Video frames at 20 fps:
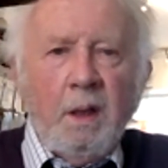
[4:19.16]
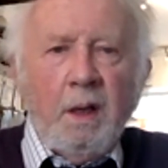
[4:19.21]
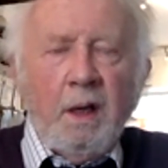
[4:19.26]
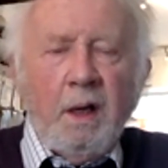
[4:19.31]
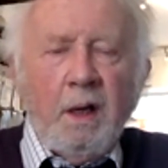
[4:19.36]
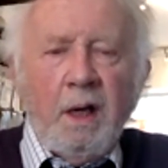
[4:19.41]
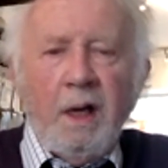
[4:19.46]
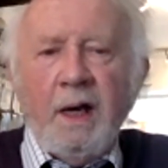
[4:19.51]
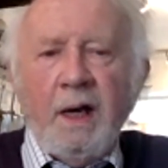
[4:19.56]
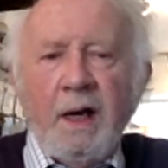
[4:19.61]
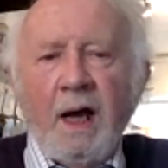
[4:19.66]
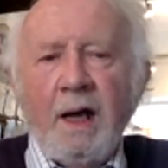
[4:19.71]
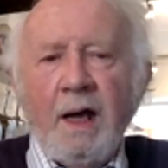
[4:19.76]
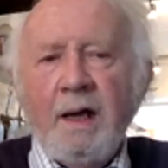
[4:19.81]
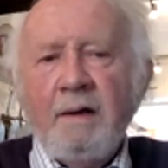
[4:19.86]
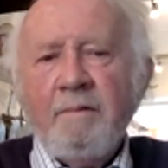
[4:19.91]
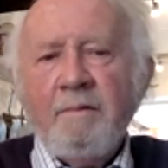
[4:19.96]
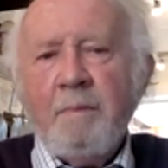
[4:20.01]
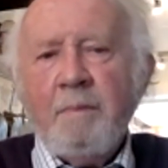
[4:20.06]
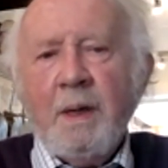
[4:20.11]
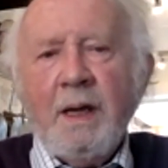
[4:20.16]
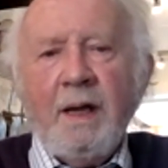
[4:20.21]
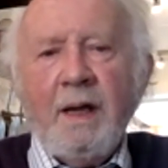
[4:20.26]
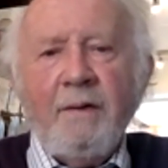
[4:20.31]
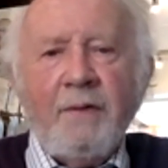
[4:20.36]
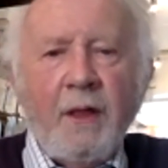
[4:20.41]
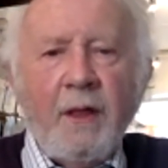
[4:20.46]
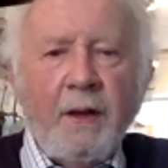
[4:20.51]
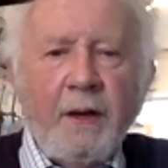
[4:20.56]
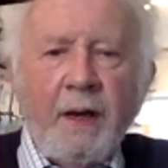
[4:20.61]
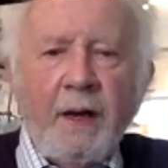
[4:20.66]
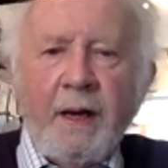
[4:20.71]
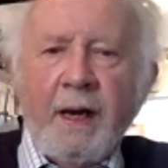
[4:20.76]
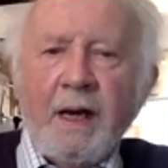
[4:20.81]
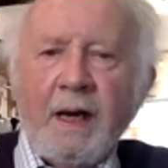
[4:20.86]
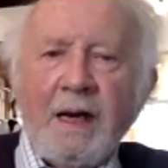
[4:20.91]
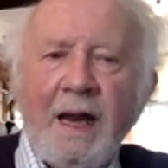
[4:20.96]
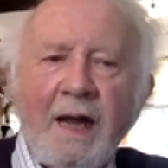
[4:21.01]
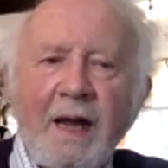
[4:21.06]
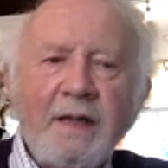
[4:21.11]
And I believe that the
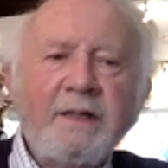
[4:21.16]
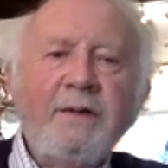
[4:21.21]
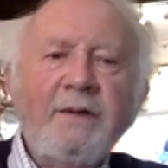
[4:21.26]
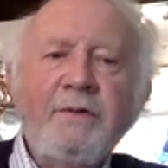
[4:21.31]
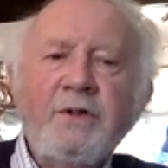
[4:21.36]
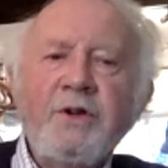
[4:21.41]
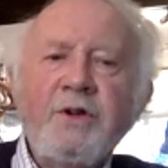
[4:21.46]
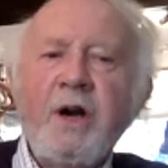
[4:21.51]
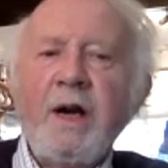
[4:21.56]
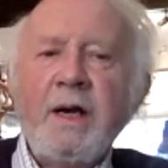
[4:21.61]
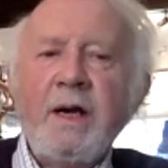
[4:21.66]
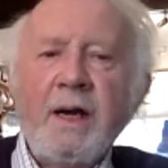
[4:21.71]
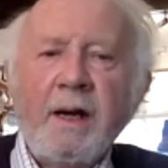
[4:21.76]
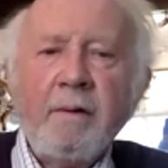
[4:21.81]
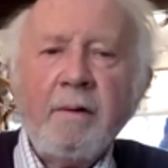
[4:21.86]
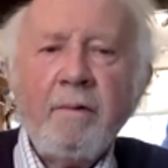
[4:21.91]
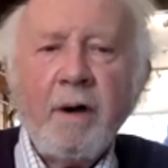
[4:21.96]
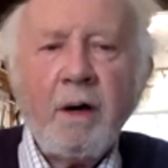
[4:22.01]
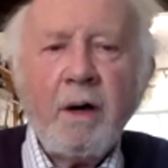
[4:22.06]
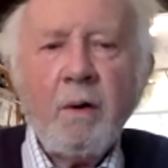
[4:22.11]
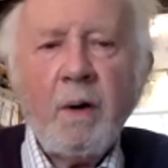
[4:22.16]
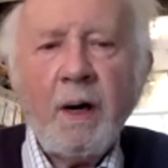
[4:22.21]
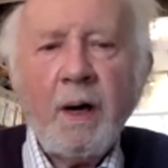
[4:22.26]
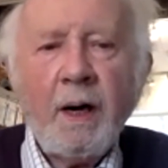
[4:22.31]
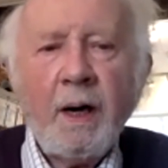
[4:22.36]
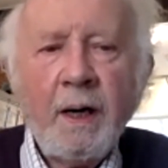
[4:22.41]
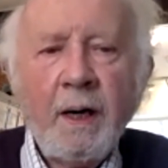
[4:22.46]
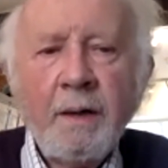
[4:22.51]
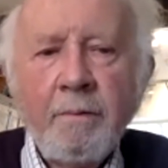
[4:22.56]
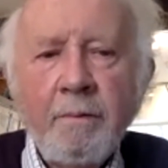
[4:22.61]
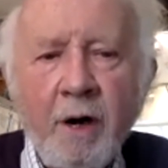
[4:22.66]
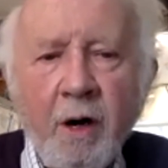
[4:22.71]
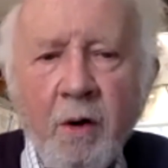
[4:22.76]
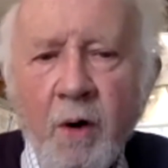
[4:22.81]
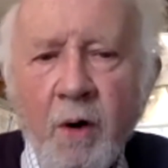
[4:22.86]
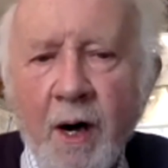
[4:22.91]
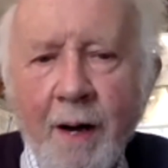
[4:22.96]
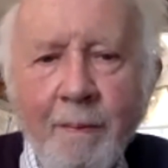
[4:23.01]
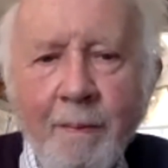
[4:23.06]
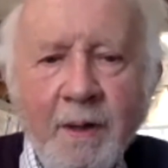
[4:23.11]
neglect of training
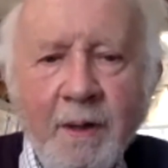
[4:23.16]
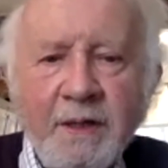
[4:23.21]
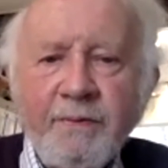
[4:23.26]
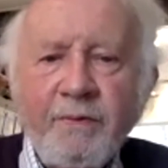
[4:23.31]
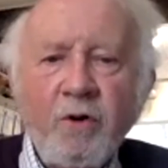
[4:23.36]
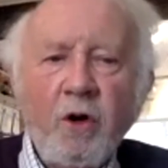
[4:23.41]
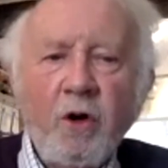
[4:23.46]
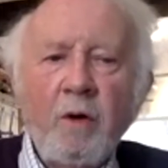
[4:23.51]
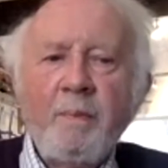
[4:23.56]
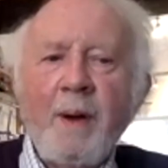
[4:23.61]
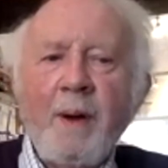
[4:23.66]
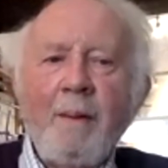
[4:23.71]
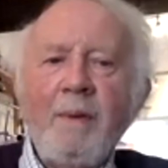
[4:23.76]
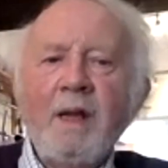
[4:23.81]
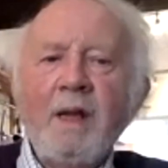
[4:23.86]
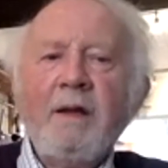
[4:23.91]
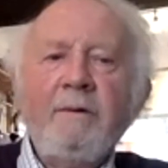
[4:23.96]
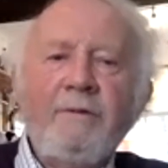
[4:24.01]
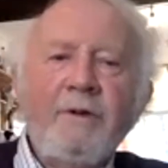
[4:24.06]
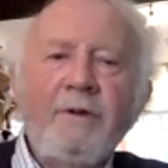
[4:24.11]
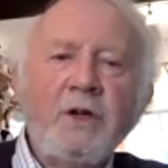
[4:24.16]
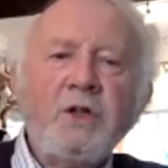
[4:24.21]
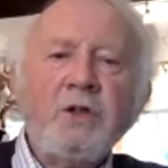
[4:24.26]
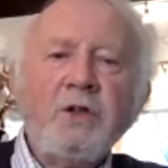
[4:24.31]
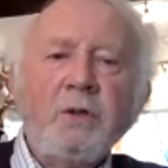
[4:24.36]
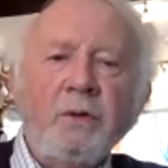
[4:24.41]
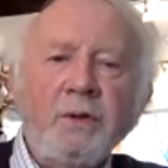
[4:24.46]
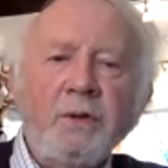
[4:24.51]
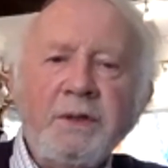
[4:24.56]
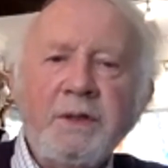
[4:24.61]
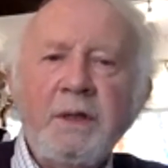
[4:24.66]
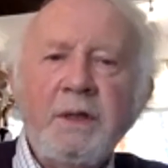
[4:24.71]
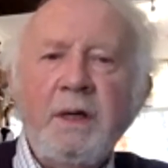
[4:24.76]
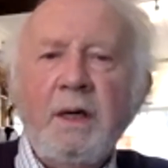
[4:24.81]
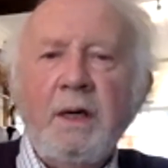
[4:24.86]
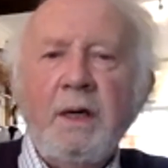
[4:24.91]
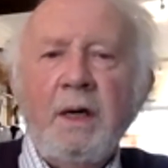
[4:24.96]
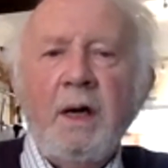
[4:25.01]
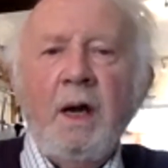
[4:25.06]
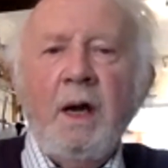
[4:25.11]
requirements for all public officials
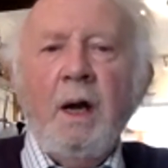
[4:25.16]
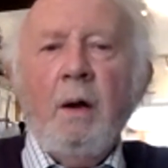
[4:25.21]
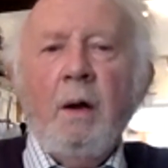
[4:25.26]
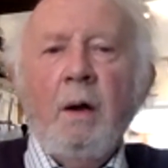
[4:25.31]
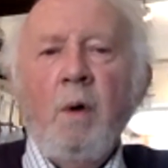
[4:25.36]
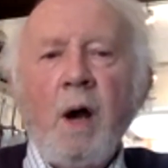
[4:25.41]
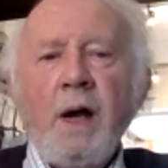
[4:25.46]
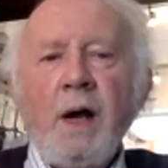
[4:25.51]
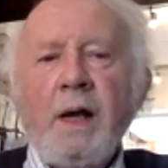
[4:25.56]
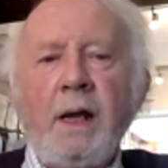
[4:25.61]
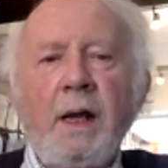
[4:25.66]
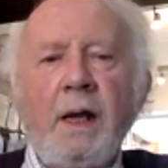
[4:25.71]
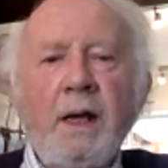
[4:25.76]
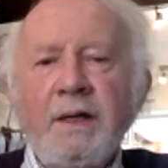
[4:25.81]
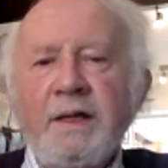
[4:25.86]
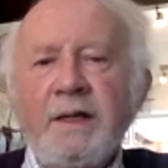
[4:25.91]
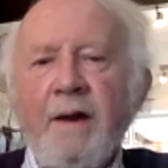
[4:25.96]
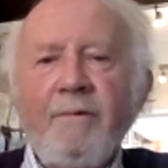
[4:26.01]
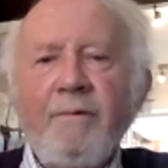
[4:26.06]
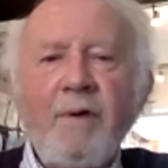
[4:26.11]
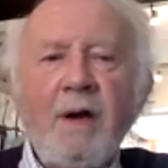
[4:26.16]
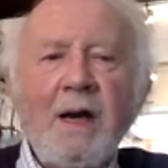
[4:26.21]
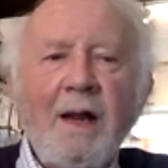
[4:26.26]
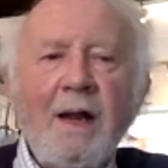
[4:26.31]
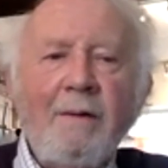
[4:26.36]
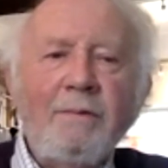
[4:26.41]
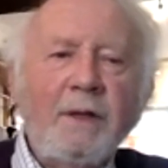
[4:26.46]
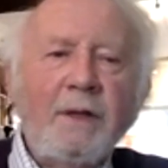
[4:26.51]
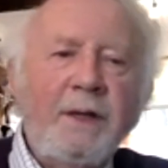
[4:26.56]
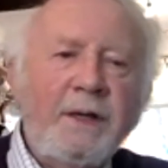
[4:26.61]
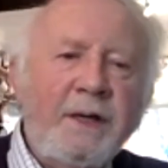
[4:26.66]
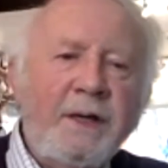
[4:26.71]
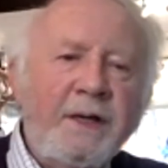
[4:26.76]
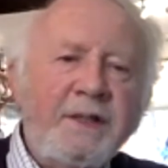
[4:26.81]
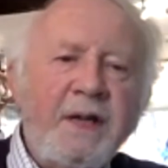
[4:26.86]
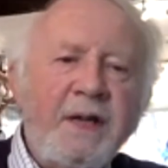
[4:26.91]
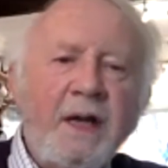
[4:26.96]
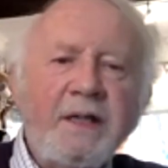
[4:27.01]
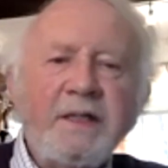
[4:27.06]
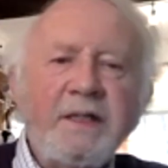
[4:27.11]
working at every level in the
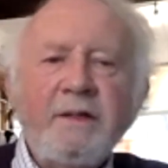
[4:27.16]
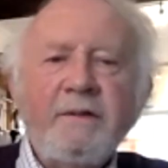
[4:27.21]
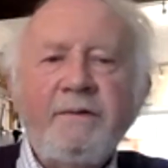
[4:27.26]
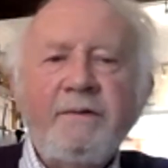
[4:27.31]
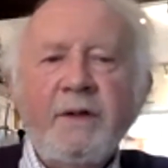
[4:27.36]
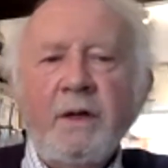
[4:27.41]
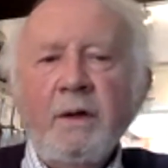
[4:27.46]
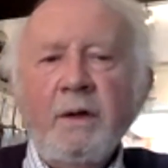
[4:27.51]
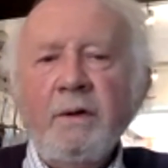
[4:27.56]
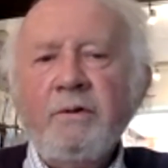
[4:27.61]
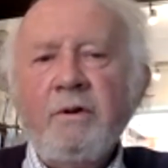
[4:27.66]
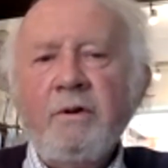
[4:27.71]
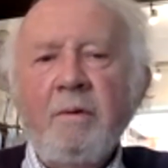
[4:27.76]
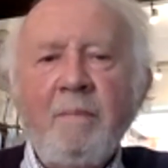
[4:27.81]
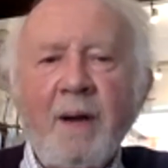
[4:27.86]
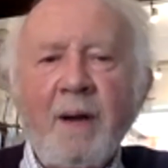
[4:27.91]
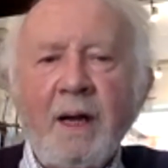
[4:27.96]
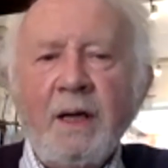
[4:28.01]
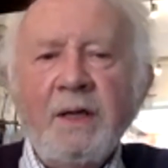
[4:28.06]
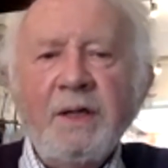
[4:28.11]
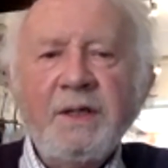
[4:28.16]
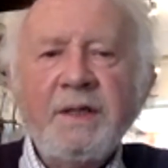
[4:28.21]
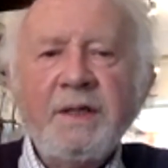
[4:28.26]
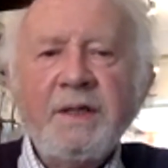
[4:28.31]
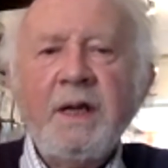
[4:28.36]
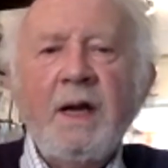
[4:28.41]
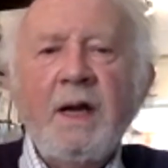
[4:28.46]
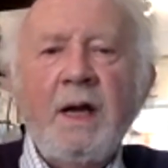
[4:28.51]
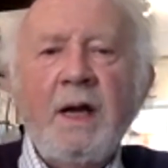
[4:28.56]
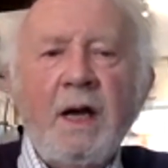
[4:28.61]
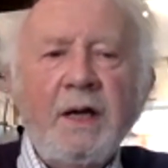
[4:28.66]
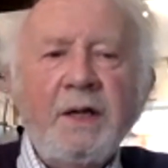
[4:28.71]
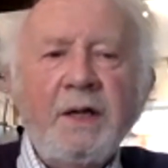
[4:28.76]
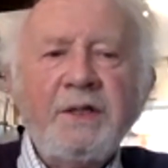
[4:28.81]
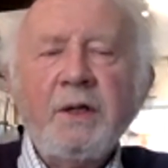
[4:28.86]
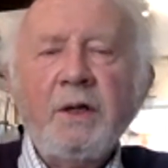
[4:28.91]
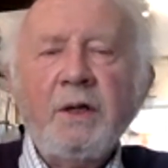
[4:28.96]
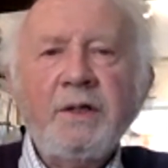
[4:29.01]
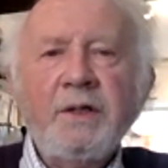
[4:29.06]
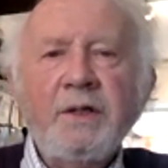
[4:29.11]
disaster field remains a
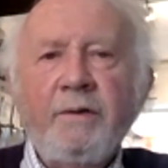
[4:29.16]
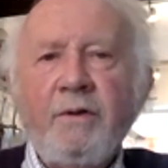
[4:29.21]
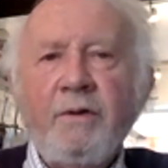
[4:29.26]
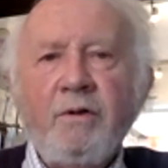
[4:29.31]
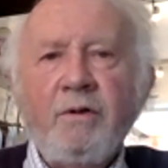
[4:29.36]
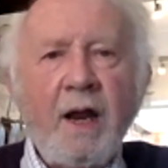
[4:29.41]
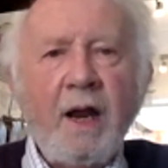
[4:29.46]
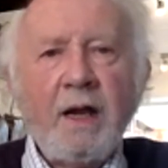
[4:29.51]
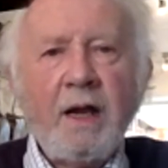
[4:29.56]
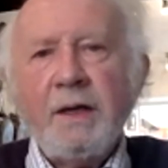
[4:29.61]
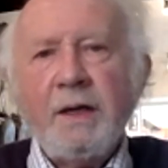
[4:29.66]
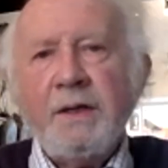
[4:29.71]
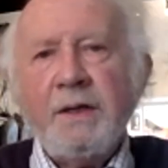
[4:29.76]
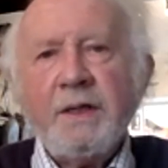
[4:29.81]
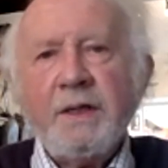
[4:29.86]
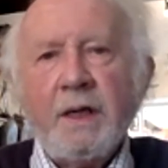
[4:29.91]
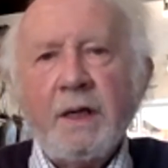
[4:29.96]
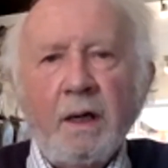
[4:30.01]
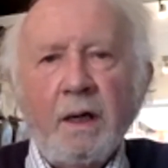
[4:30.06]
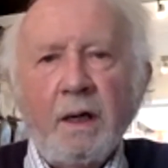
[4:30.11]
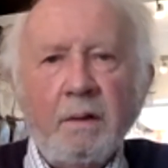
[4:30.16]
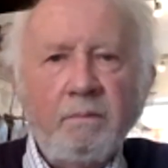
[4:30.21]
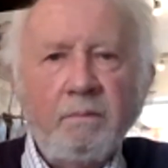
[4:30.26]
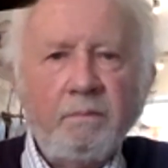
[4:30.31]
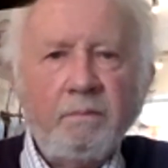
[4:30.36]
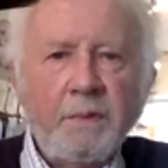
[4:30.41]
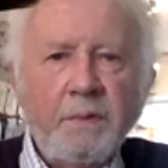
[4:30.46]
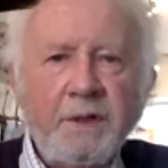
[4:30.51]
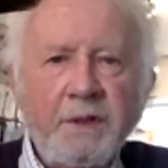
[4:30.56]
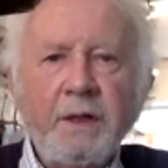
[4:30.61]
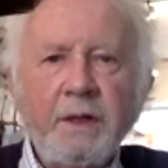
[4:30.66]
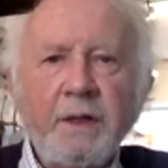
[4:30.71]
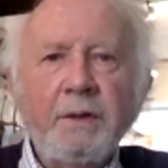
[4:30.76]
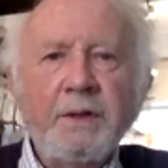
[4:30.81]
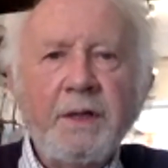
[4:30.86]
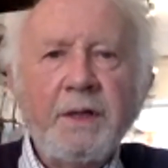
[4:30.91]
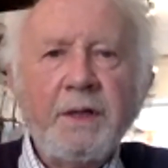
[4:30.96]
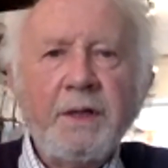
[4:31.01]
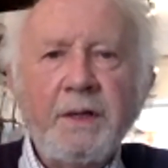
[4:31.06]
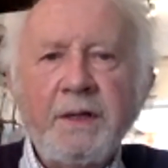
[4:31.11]
source of great concern still
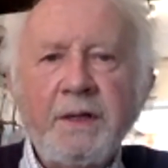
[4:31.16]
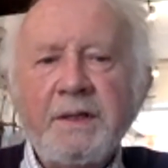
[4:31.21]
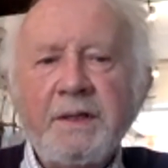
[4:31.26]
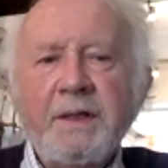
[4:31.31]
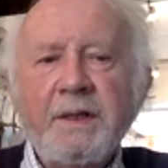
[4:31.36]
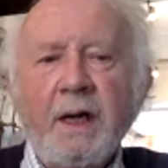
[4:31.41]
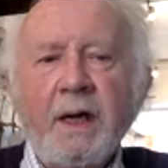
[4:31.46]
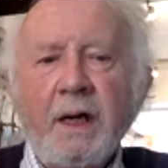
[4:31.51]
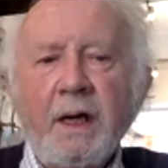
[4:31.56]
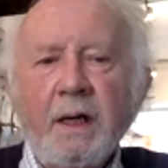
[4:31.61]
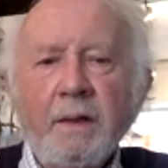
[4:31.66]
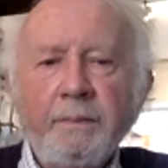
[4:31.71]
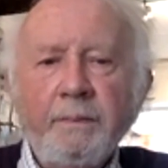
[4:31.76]
to this day.